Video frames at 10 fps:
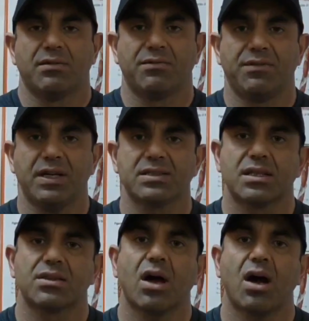
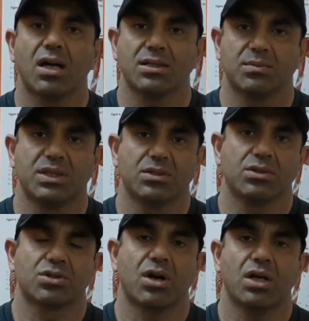fixed thighs, means
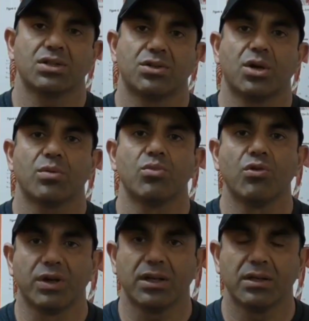your thighs are not
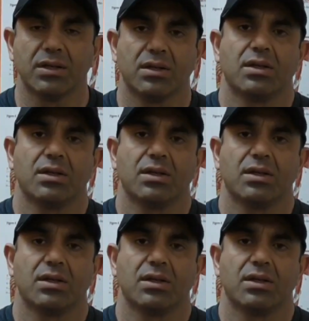moving,